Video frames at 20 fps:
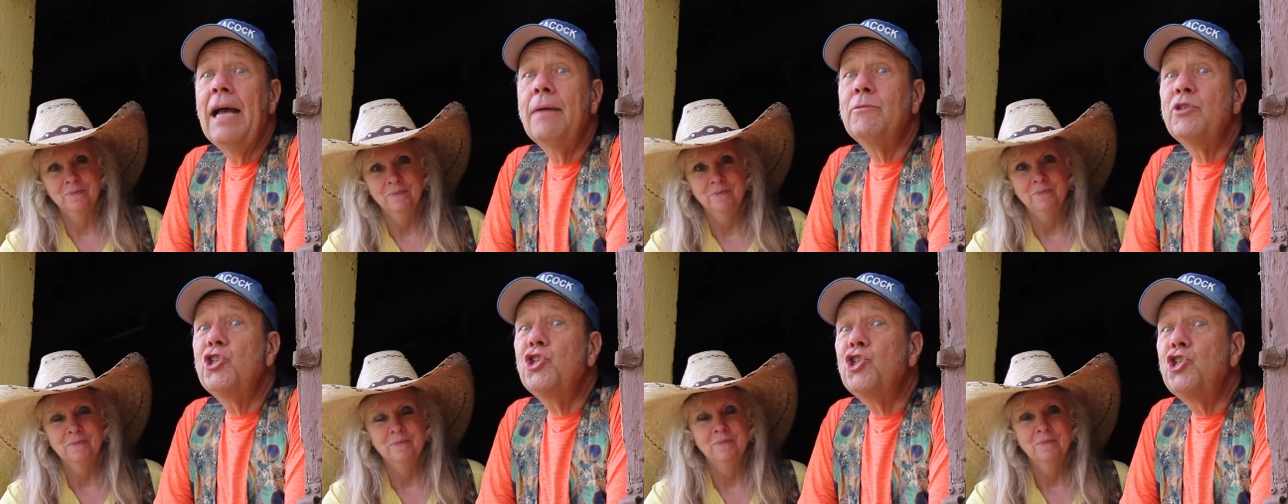
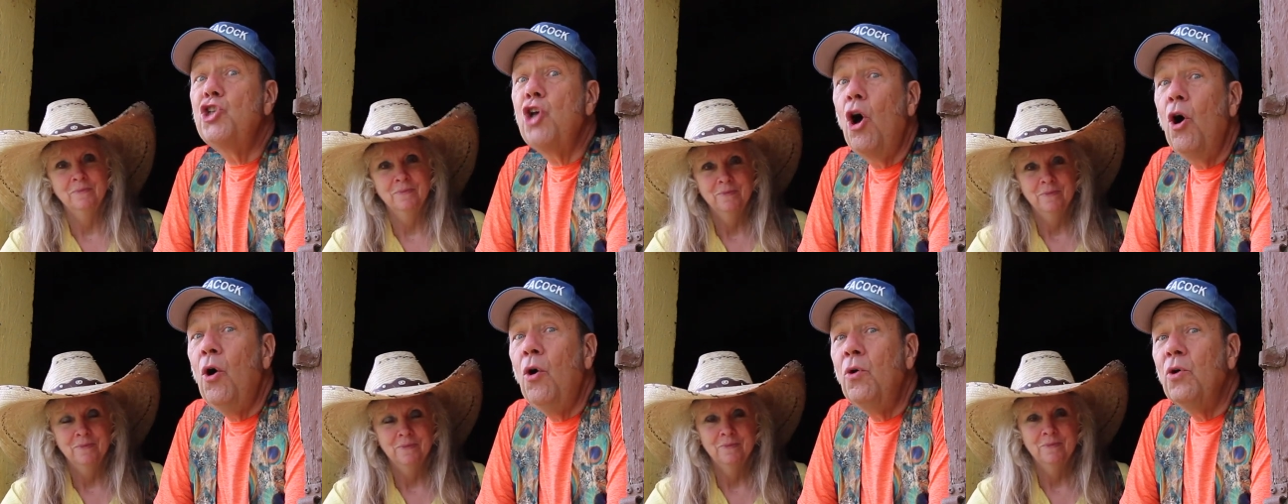Speaker 1: am
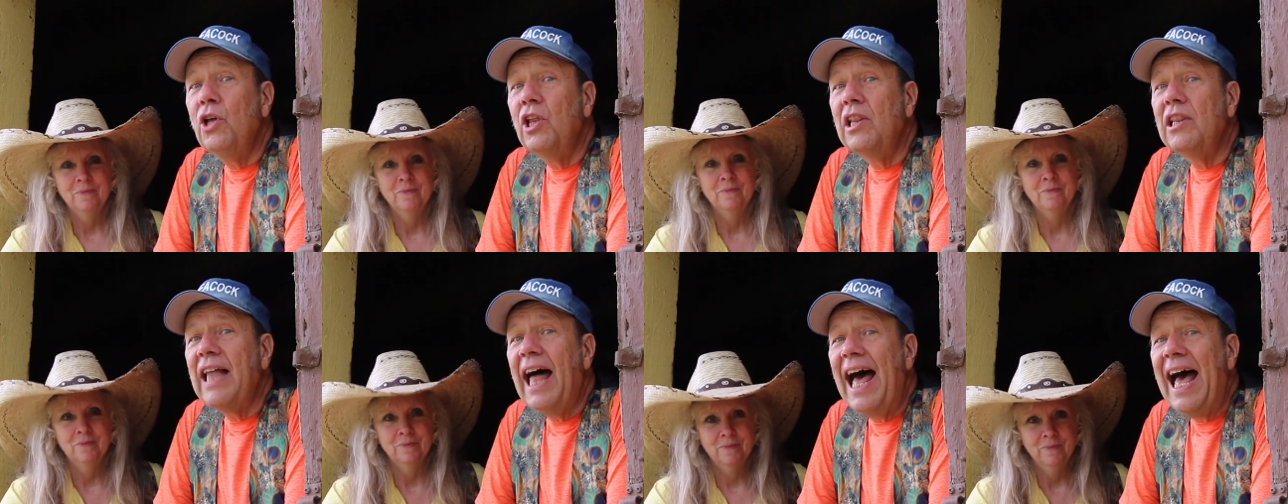so
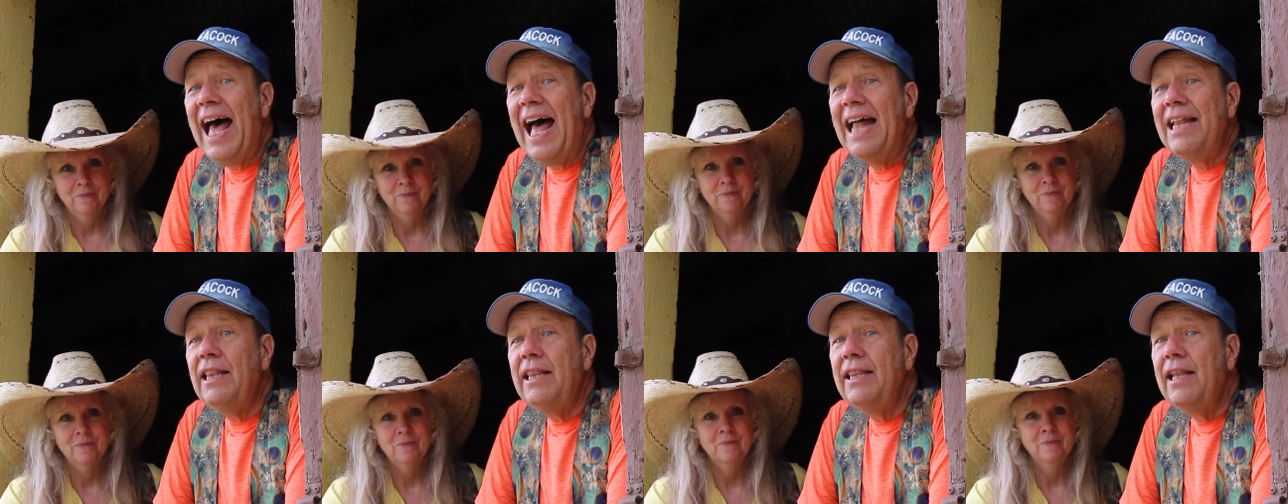
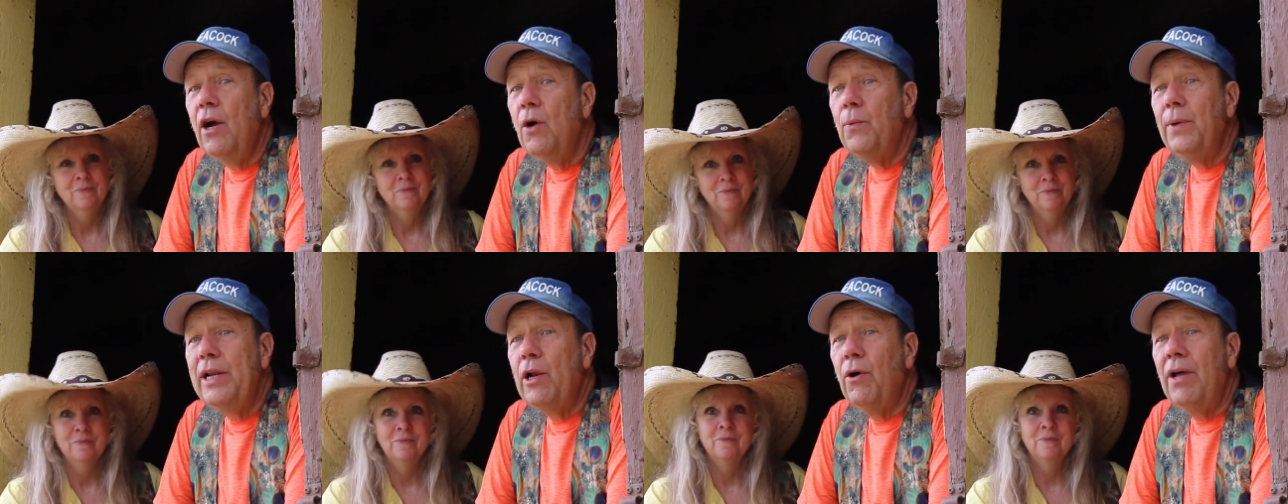glad
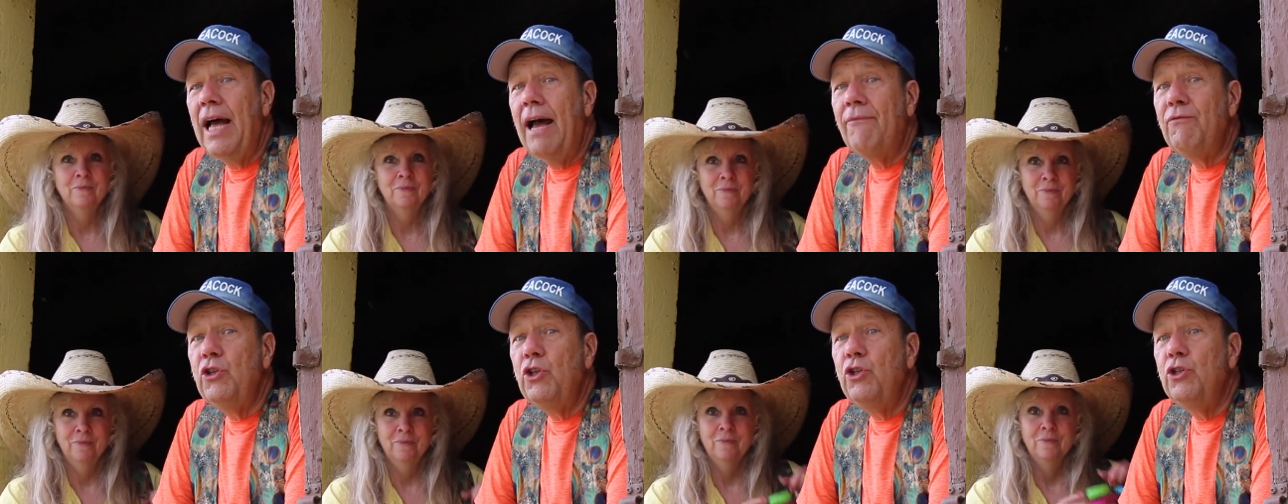we don't
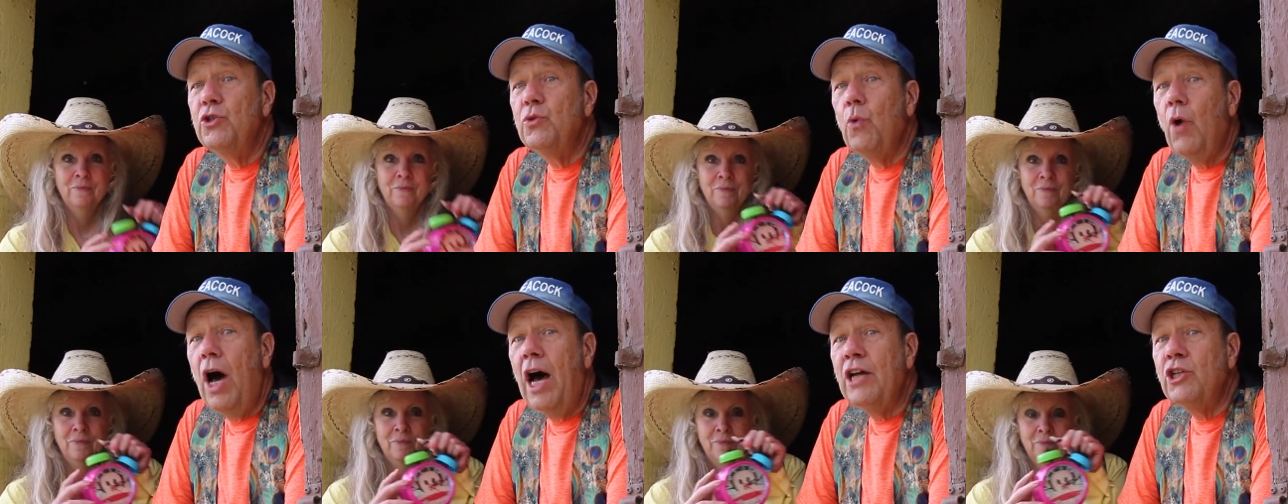have to use
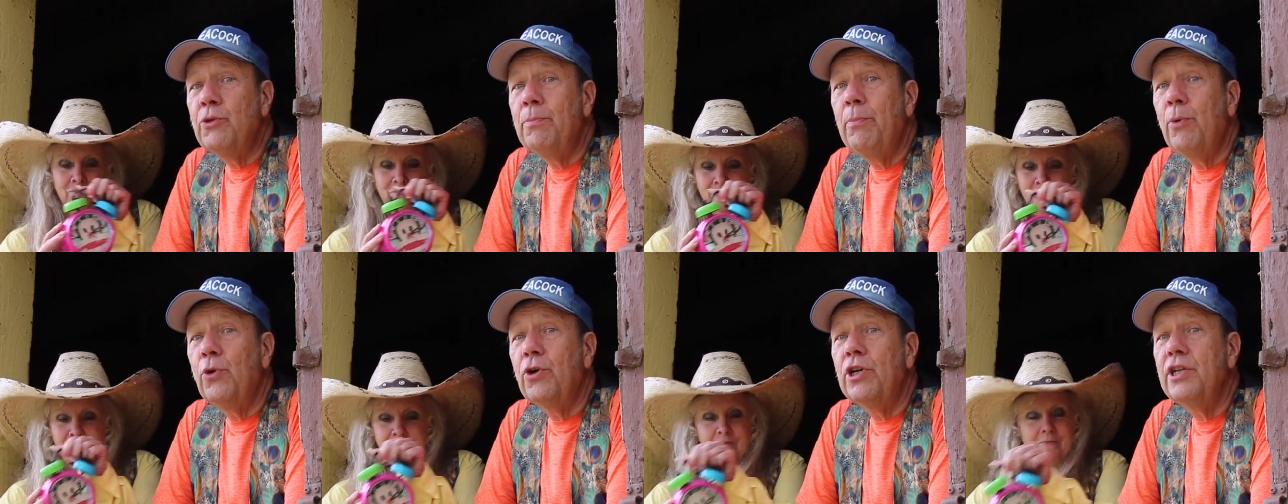
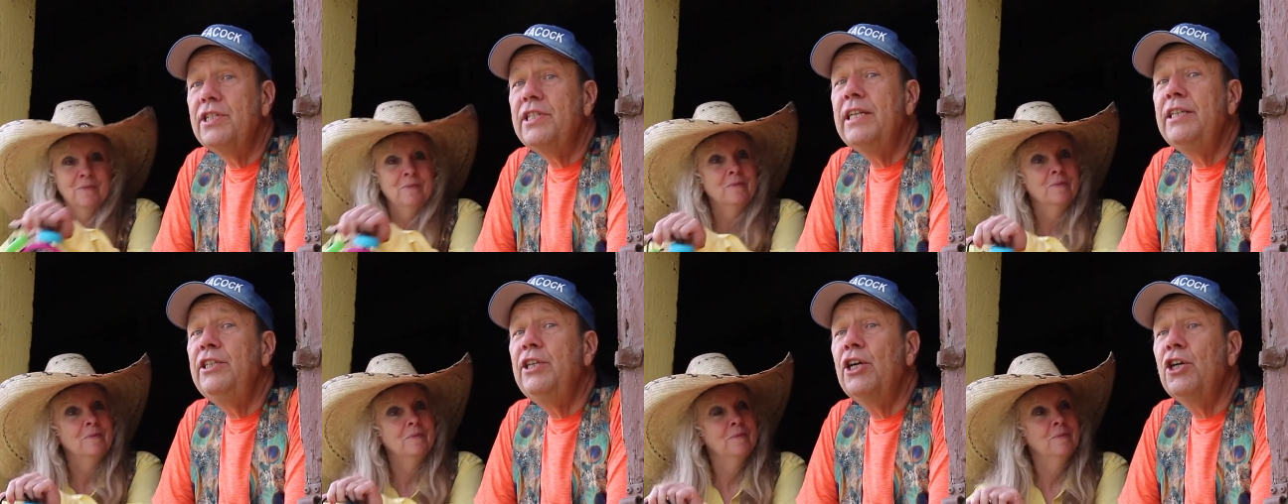
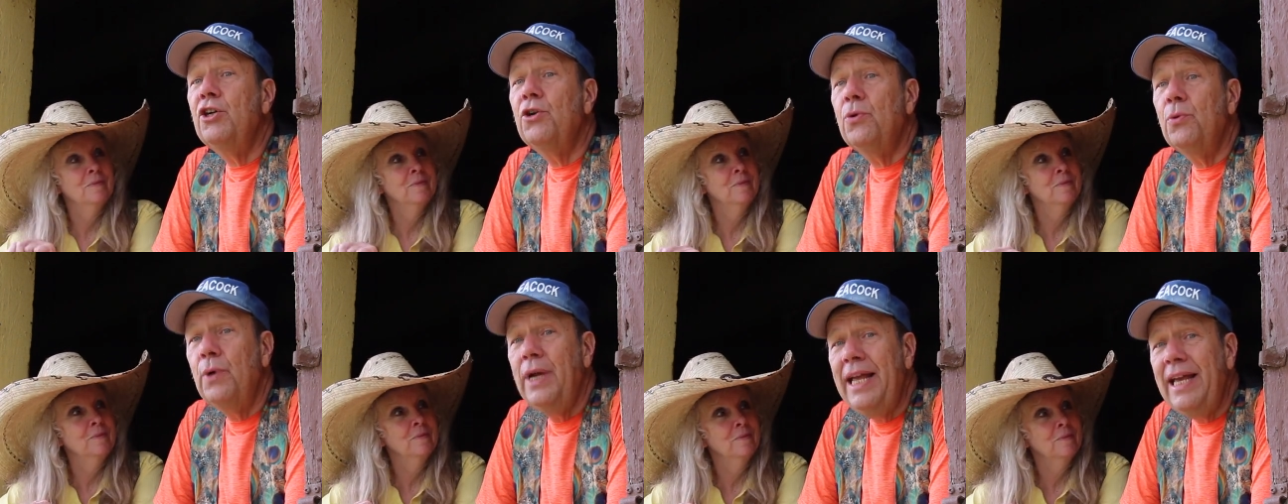washboards in the
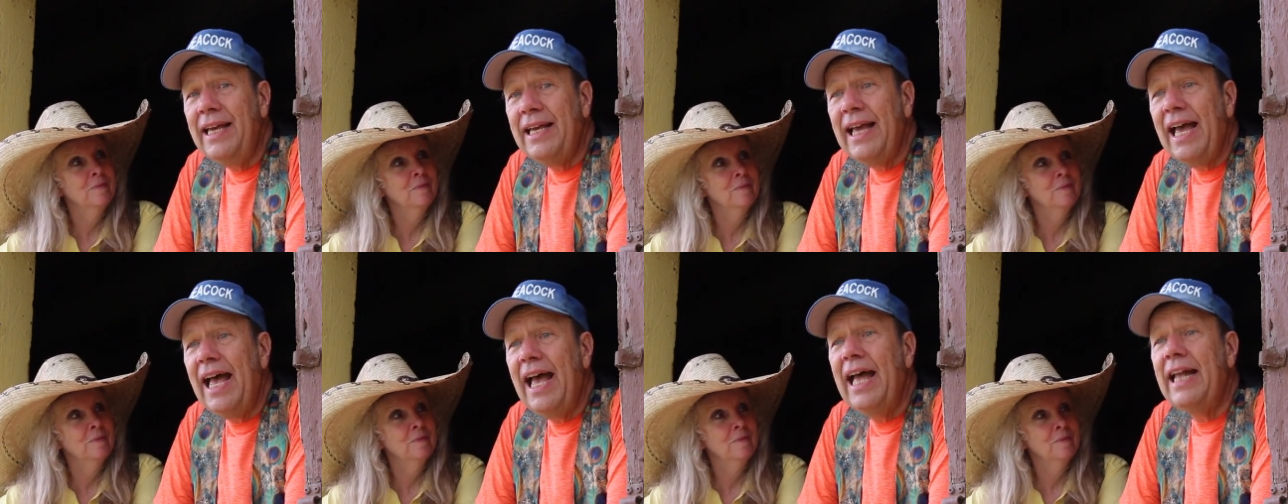creek
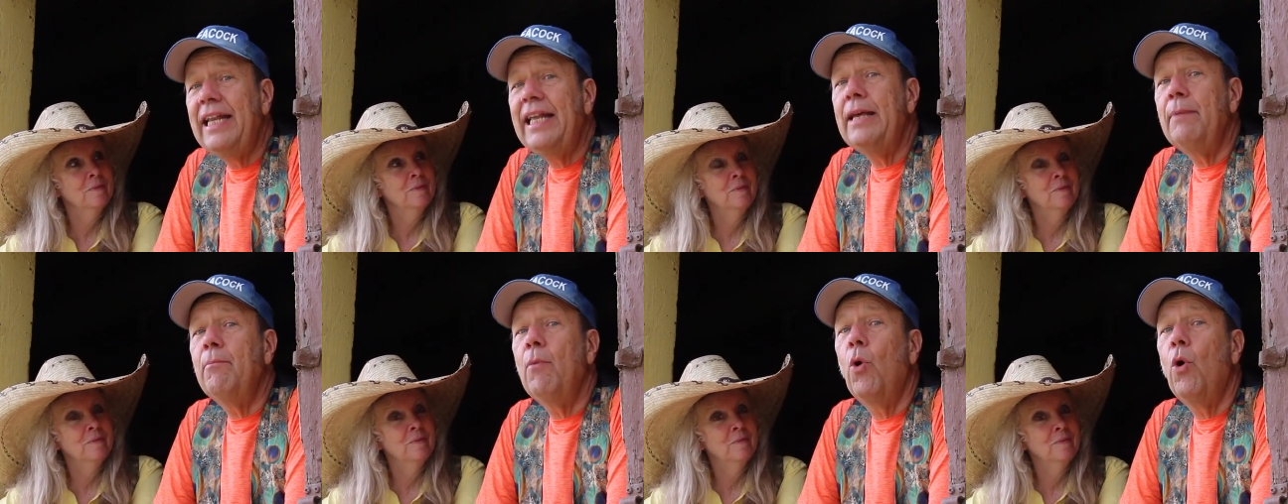
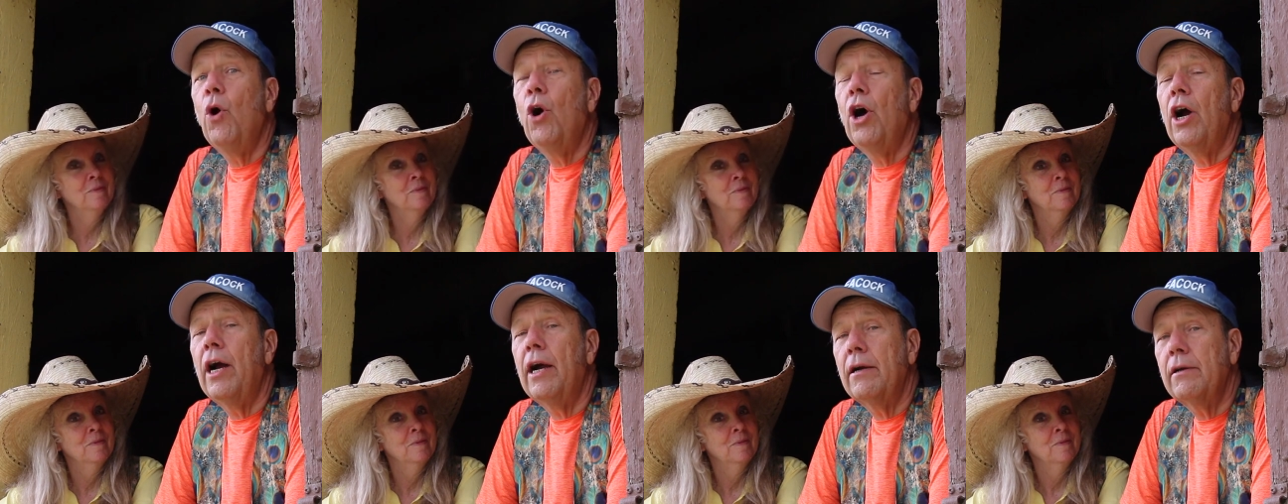
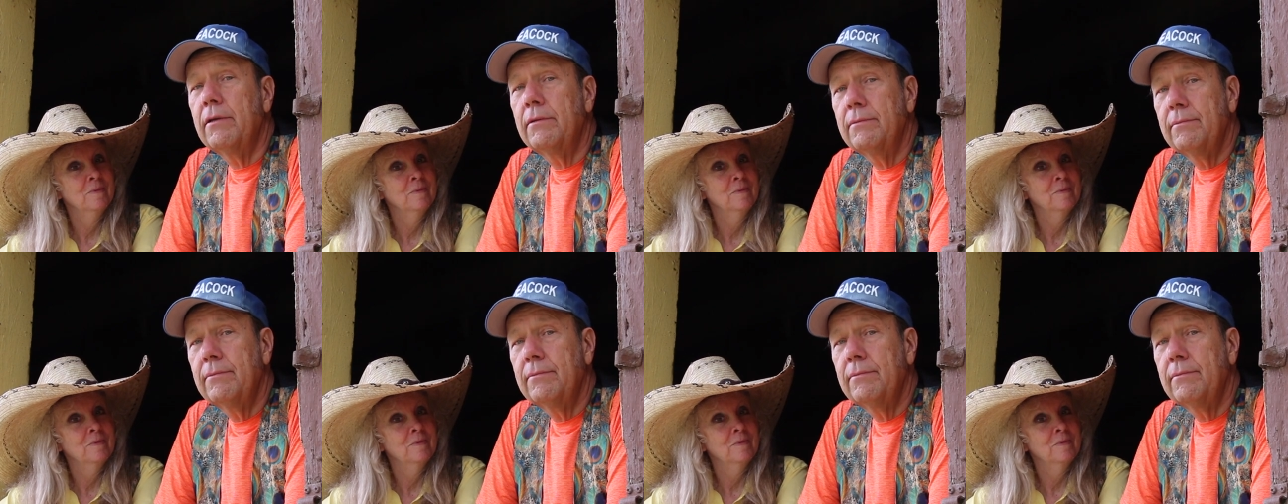anymore.